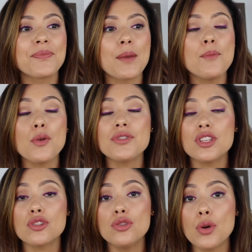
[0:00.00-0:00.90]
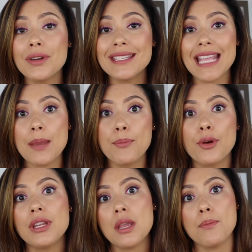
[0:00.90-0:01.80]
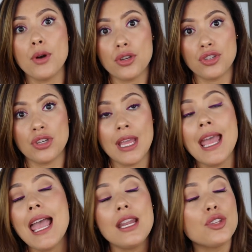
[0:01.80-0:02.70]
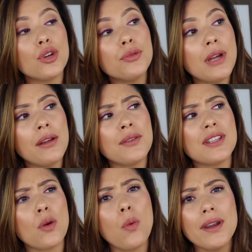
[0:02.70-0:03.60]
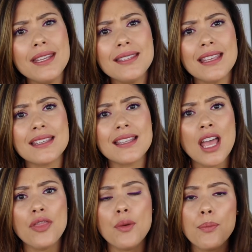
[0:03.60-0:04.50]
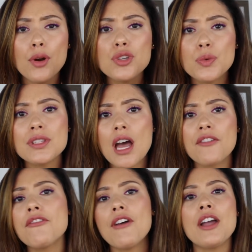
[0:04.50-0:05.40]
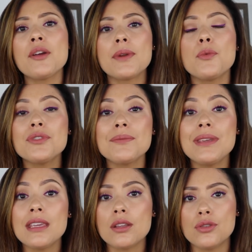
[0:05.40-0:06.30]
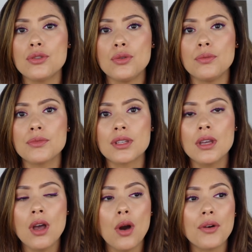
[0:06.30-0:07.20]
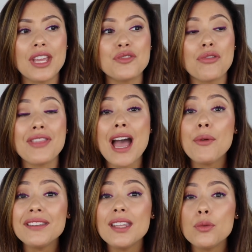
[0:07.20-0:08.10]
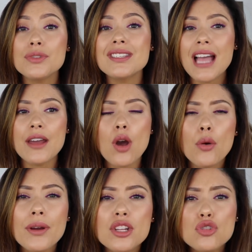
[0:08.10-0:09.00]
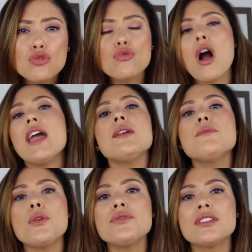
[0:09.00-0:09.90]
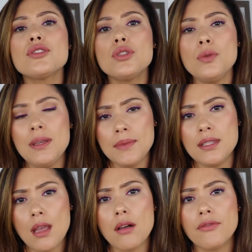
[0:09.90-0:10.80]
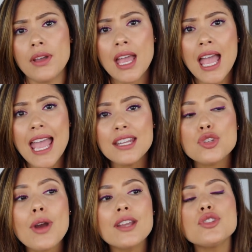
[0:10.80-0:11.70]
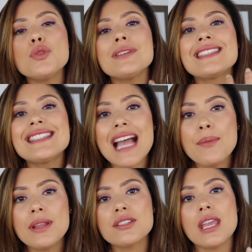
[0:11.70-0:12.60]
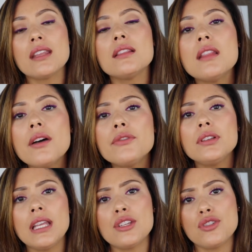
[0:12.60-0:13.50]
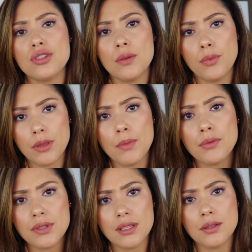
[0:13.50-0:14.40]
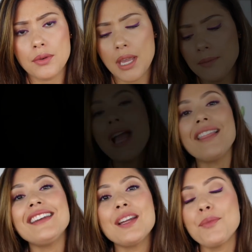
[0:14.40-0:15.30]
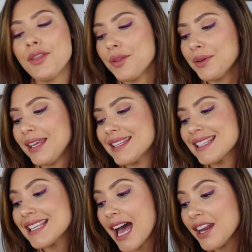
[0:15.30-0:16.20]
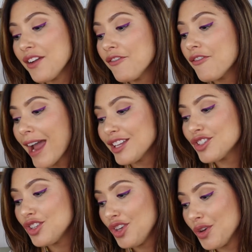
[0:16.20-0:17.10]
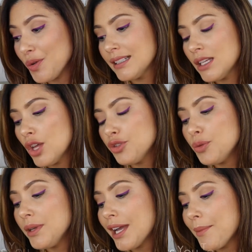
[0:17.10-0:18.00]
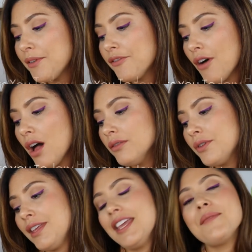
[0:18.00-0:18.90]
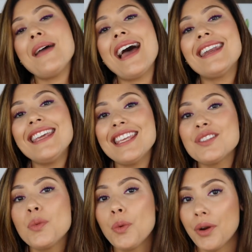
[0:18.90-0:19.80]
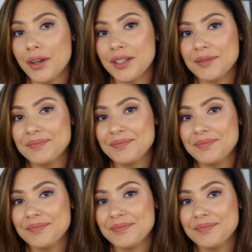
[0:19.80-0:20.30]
Moses noticed a burning bush, and he turned around and he was like, what is this? The bush was on fire, but it wasn't being consumed, okay? So that right there was God already drawing Moses to himself and trying to establish a love relationship with Moses, okay? Reality number three is God invites you to become involved with him at his work.